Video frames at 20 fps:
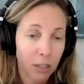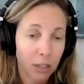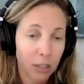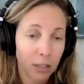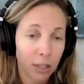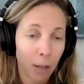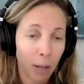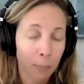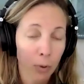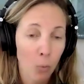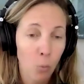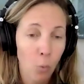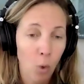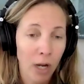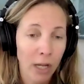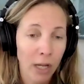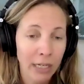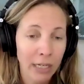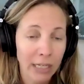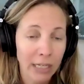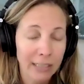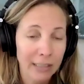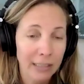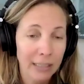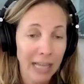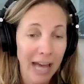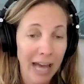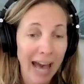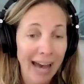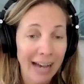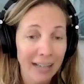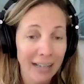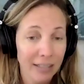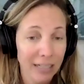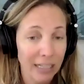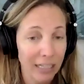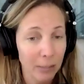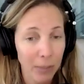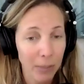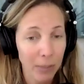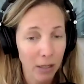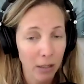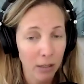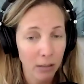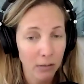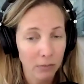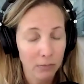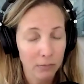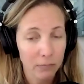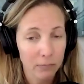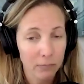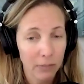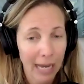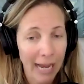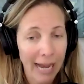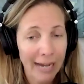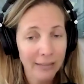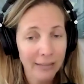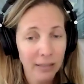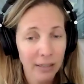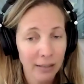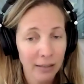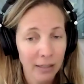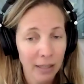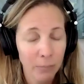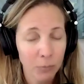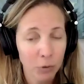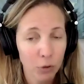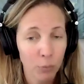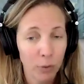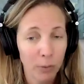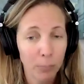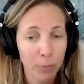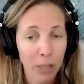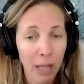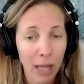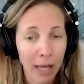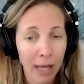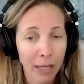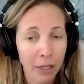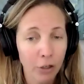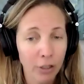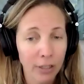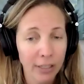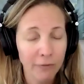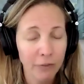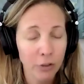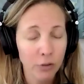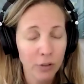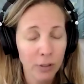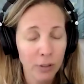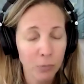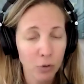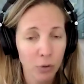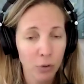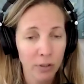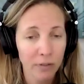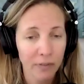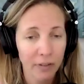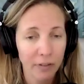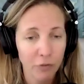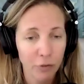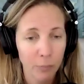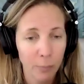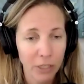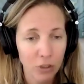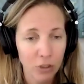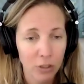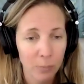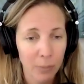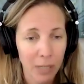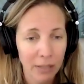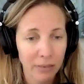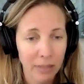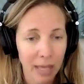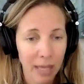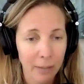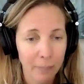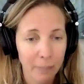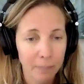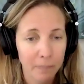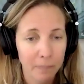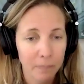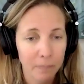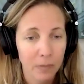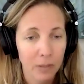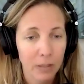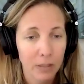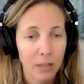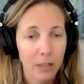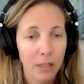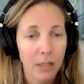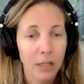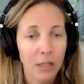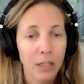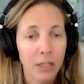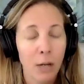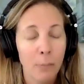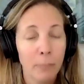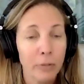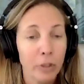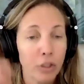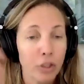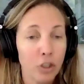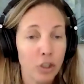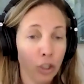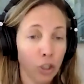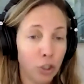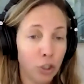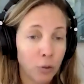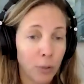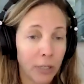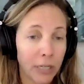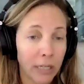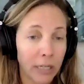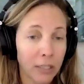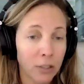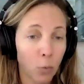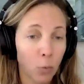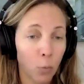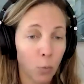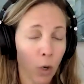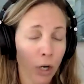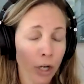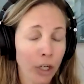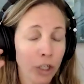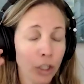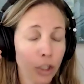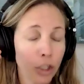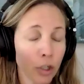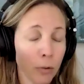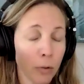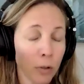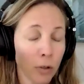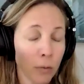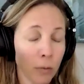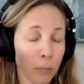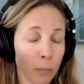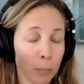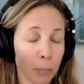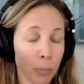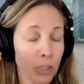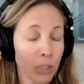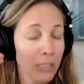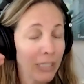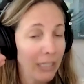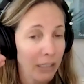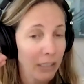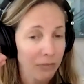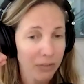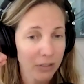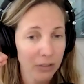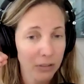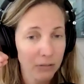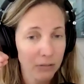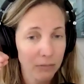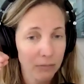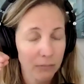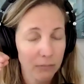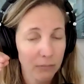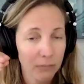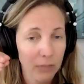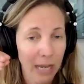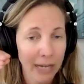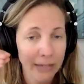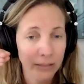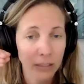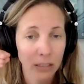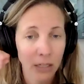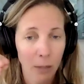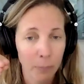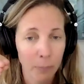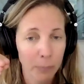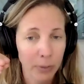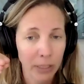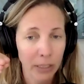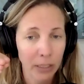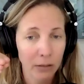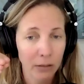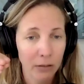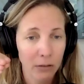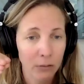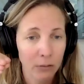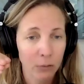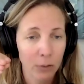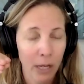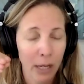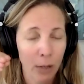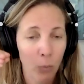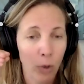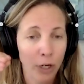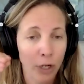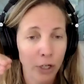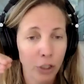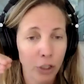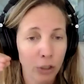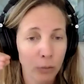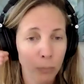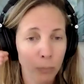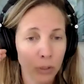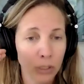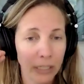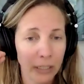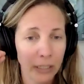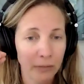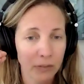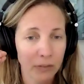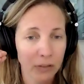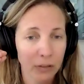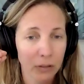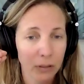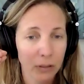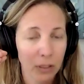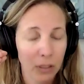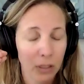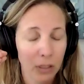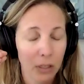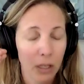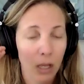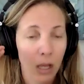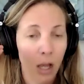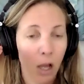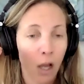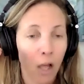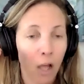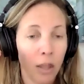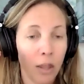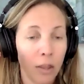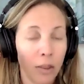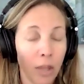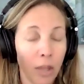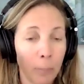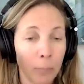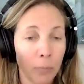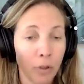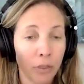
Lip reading: number 1 is the ask email, asking them to reply or give you some sort of information about that. Number 2 is, what are your beliefs as a company? Okay, what are your beliefs? Number